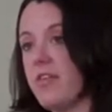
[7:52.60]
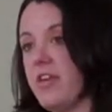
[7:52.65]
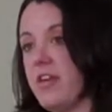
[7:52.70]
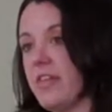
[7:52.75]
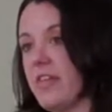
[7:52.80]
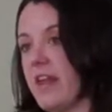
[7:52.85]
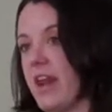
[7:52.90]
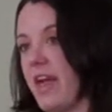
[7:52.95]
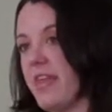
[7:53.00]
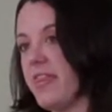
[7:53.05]

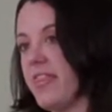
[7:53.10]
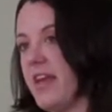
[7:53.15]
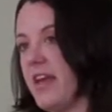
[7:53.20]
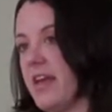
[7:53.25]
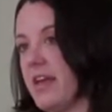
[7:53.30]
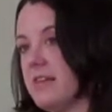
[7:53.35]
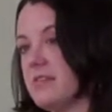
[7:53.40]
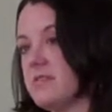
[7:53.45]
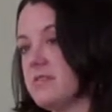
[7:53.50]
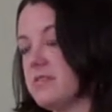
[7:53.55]
thing that I
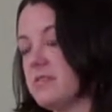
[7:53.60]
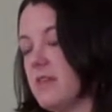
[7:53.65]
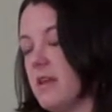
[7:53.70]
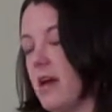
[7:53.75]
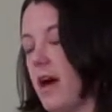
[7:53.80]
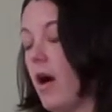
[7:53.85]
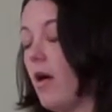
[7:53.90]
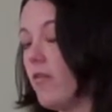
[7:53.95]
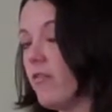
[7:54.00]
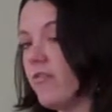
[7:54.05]
think is
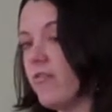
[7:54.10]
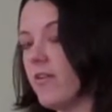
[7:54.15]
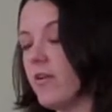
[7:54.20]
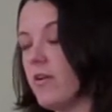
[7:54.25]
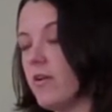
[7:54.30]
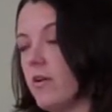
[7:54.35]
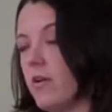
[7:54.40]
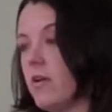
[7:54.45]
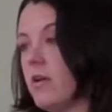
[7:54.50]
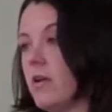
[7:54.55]

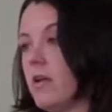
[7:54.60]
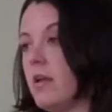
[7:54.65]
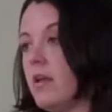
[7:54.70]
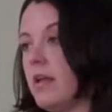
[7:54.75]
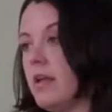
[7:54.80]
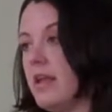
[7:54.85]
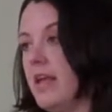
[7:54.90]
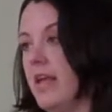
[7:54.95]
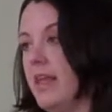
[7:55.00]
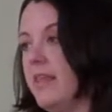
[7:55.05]
helpful
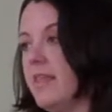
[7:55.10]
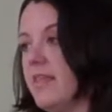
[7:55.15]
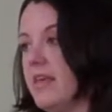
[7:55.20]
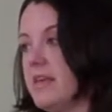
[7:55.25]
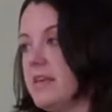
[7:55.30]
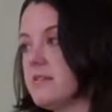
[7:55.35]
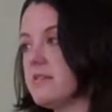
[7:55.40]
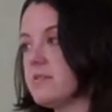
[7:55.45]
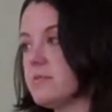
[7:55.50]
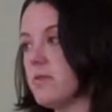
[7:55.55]
in
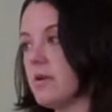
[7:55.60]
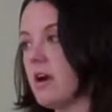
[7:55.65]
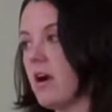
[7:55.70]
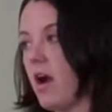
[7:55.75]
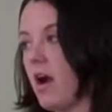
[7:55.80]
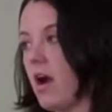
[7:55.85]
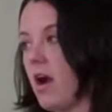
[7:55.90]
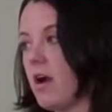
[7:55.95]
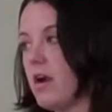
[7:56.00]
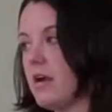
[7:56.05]
this
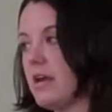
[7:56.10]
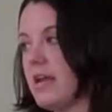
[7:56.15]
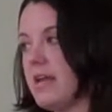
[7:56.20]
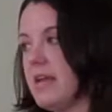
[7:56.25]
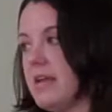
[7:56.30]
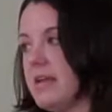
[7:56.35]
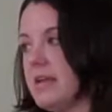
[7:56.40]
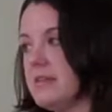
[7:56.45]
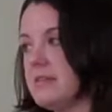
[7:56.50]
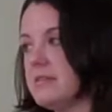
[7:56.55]
regard
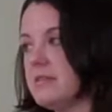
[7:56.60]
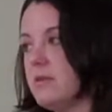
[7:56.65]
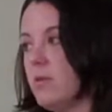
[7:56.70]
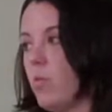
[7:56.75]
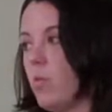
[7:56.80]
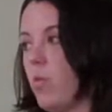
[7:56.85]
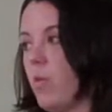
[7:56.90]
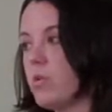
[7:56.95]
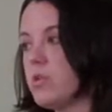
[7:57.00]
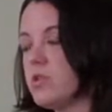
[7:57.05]
is,
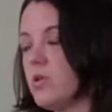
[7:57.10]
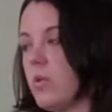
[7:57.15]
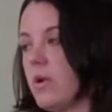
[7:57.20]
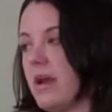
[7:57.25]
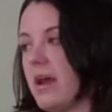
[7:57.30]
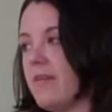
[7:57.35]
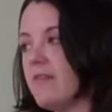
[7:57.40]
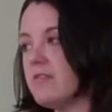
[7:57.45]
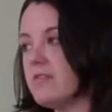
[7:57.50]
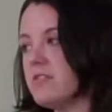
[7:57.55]
to
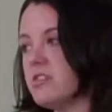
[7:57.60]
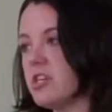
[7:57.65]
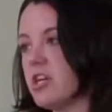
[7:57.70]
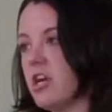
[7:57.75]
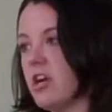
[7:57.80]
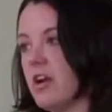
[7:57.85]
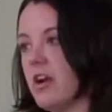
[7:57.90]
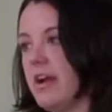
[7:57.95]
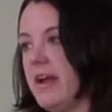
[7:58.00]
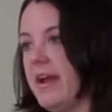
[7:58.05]
whatever
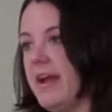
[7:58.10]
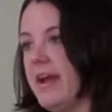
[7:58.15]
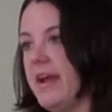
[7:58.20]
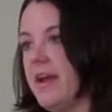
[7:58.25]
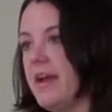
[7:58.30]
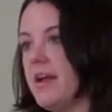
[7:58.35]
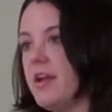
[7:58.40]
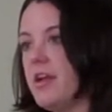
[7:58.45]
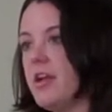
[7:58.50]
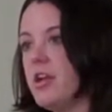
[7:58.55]

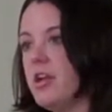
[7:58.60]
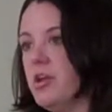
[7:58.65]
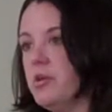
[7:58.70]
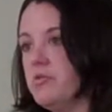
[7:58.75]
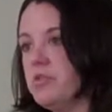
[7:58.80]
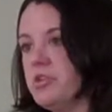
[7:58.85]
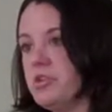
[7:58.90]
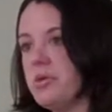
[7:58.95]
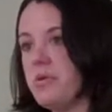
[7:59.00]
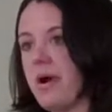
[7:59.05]
degree you
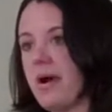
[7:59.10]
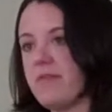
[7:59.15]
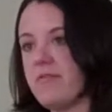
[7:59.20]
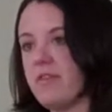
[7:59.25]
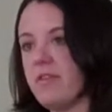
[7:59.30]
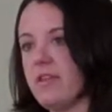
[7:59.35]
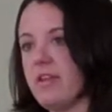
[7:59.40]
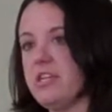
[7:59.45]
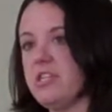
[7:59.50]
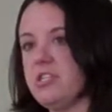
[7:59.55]
do have
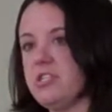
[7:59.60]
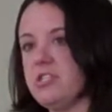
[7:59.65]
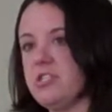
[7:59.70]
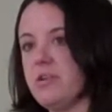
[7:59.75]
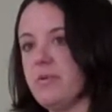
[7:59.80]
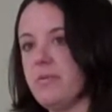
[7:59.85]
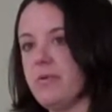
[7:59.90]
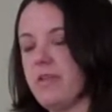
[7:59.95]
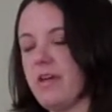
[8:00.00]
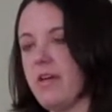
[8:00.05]
a
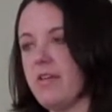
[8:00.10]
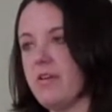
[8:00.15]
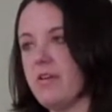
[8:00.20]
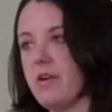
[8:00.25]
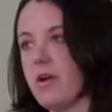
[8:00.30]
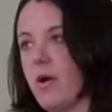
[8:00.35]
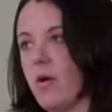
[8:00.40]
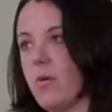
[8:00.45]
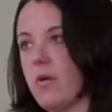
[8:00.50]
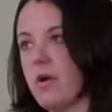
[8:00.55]
relationship with
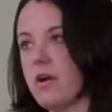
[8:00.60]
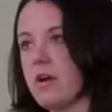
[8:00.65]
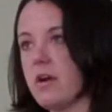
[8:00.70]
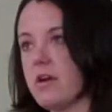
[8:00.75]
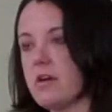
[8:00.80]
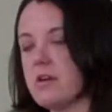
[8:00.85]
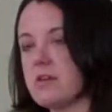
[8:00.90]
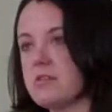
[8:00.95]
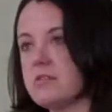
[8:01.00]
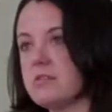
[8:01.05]
other
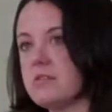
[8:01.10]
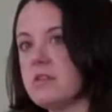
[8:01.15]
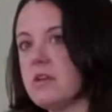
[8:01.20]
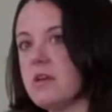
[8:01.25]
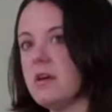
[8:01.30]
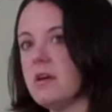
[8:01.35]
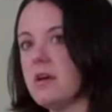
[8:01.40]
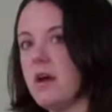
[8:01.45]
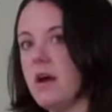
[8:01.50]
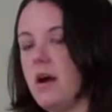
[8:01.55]
coworkers,
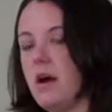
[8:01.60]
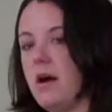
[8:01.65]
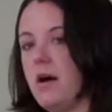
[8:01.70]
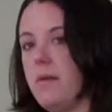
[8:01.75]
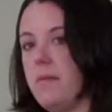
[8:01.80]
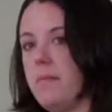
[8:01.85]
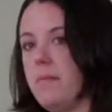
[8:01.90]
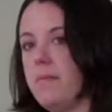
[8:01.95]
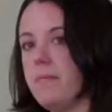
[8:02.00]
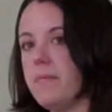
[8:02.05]

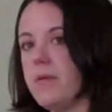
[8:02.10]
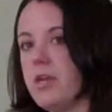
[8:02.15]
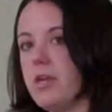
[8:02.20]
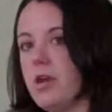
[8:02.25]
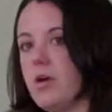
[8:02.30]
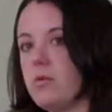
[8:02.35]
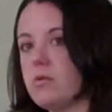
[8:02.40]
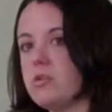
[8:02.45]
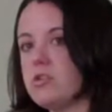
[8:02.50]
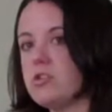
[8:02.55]

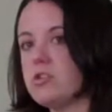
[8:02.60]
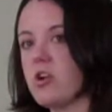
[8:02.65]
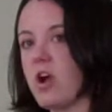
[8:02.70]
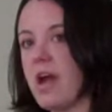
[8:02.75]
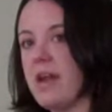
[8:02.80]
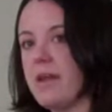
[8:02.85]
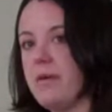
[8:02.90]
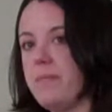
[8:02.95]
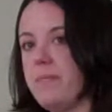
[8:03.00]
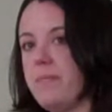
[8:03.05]

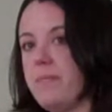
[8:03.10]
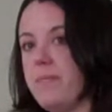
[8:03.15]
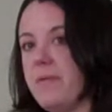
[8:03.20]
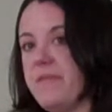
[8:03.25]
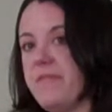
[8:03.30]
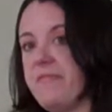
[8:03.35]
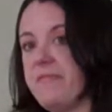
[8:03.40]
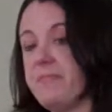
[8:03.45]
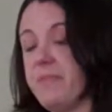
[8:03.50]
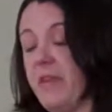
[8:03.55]
try to,
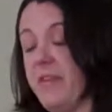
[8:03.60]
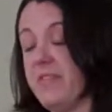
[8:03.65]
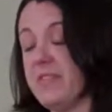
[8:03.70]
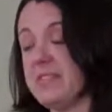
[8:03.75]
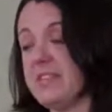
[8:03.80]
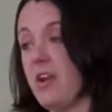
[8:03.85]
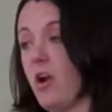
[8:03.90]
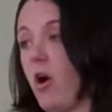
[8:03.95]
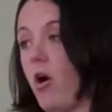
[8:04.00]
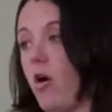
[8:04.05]
if
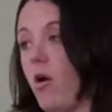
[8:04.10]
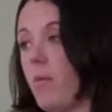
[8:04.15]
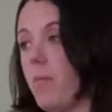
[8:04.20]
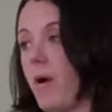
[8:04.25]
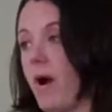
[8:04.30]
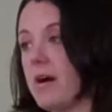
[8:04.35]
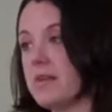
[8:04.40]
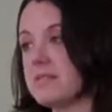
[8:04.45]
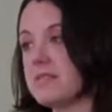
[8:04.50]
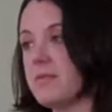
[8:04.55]
it's at all
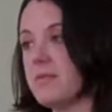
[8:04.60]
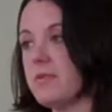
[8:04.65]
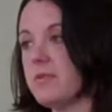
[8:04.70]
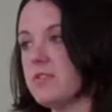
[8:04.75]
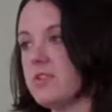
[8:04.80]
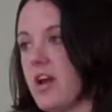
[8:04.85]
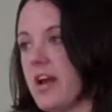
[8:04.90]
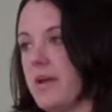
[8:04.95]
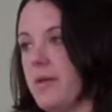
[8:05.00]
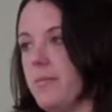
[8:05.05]
possible,
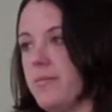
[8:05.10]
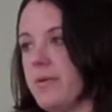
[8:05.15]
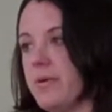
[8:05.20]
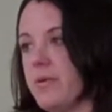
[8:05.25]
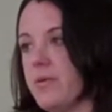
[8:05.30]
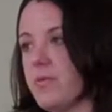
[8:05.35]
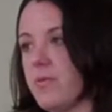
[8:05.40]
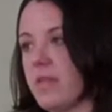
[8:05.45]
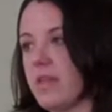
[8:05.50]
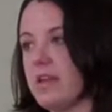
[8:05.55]
try to
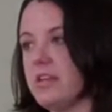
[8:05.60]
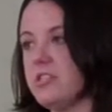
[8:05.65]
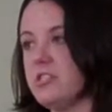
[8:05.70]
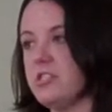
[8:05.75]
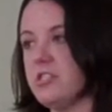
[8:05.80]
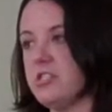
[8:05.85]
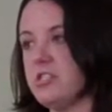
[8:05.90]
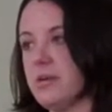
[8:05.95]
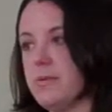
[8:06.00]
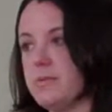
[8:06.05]
build
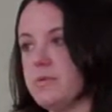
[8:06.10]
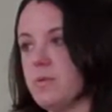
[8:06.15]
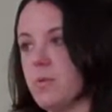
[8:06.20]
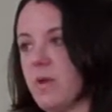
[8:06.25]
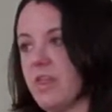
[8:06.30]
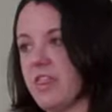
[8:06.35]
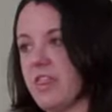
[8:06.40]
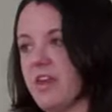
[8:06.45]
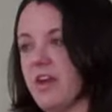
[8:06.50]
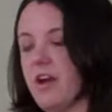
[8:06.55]
relationships
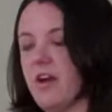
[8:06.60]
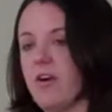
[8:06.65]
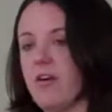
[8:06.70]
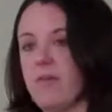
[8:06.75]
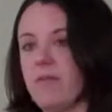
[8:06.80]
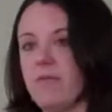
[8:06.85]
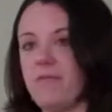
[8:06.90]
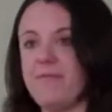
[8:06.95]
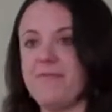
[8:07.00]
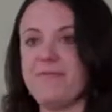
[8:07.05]
with
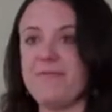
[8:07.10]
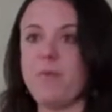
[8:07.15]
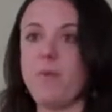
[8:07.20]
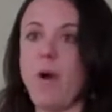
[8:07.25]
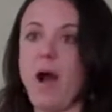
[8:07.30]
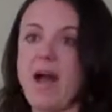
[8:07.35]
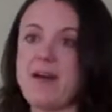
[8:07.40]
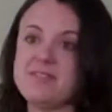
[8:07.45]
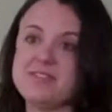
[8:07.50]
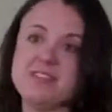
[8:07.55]
their
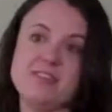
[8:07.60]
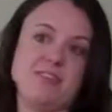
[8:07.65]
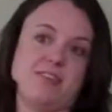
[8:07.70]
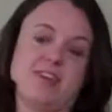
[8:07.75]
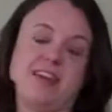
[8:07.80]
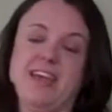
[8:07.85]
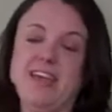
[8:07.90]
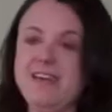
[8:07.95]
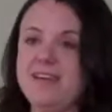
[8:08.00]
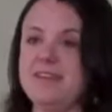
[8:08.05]
wives and their
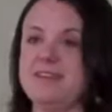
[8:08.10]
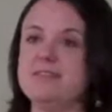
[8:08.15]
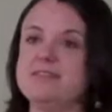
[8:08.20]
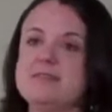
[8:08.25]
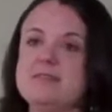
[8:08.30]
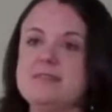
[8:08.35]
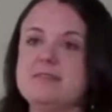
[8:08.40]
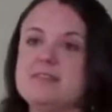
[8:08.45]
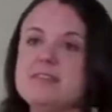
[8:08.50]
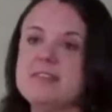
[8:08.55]

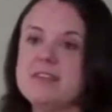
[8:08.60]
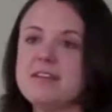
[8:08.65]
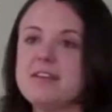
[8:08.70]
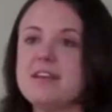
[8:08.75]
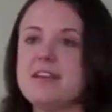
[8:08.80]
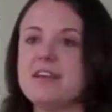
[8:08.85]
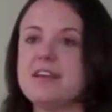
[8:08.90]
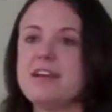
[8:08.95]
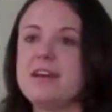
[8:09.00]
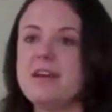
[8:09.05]
kids,
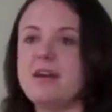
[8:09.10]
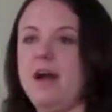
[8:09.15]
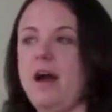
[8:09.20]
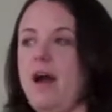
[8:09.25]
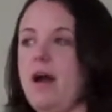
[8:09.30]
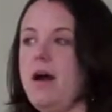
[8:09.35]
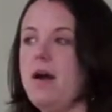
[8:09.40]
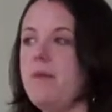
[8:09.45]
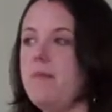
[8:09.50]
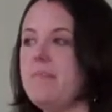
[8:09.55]

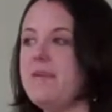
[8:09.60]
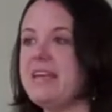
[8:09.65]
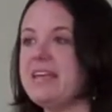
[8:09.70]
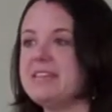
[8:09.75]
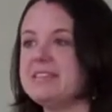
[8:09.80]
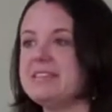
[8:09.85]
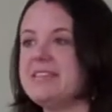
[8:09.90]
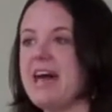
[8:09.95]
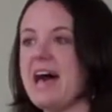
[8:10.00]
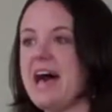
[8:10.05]

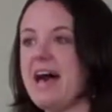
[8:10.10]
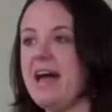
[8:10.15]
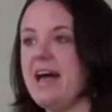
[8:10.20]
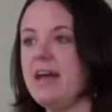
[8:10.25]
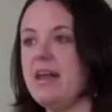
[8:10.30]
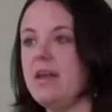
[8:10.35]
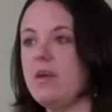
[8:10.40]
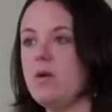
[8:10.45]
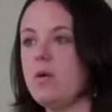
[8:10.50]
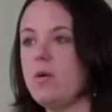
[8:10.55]
because
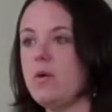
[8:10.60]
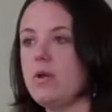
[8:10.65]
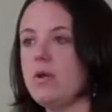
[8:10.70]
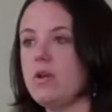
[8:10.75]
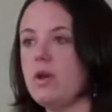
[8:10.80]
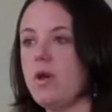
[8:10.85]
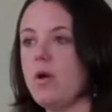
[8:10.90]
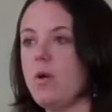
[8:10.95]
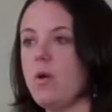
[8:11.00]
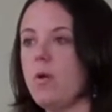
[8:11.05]
that
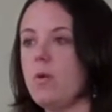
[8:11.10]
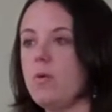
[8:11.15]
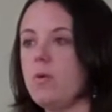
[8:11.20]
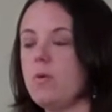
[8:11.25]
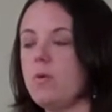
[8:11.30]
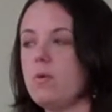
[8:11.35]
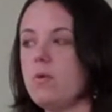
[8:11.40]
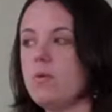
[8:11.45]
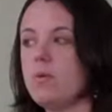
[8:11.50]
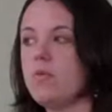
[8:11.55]

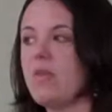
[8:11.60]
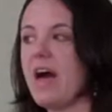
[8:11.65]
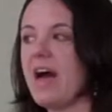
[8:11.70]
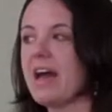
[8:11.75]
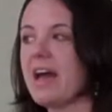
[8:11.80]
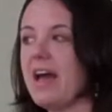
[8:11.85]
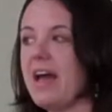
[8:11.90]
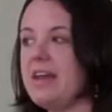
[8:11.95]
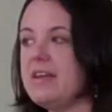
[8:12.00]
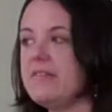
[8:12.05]

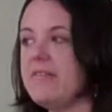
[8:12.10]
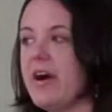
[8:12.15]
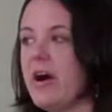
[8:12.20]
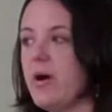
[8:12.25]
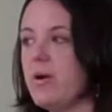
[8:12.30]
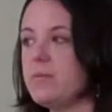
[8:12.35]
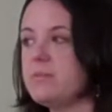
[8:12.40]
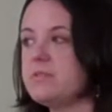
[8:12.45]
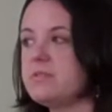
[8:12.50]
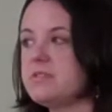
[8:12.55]
kind of
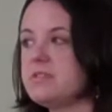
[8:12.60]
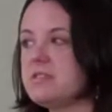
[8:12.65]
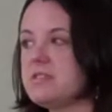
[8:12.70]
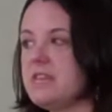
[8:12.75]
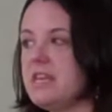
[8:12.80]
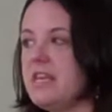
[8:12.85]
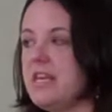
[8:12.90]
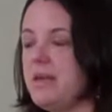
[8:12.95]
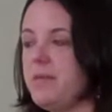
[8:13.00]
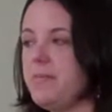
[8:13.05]
helps
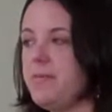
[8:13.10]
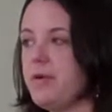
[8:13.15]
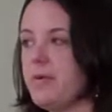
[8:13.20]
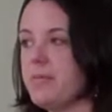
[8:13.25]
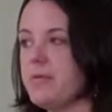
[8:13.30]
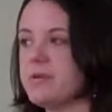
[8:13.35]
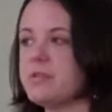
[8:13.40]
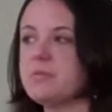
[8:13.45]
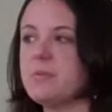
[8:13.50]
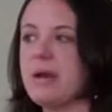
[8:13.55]
keep your
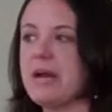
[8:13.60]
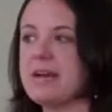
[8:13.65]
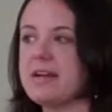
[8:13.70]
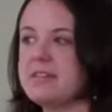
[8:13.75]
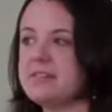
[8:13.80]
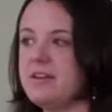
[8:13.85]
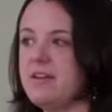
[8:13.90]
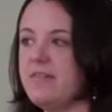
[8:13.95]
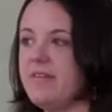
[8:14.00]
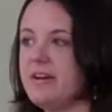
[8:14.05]

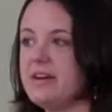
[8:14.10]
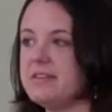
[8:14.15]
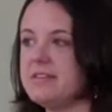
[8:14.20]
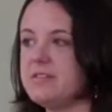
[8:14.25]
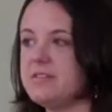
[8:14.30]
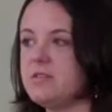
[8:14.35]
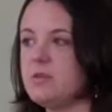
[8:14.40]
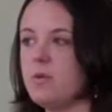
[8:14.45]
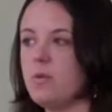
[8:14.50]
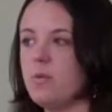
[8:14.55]
perspective
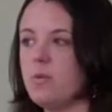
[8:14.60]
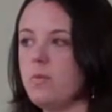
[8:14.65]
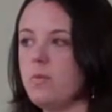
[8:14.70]
as to,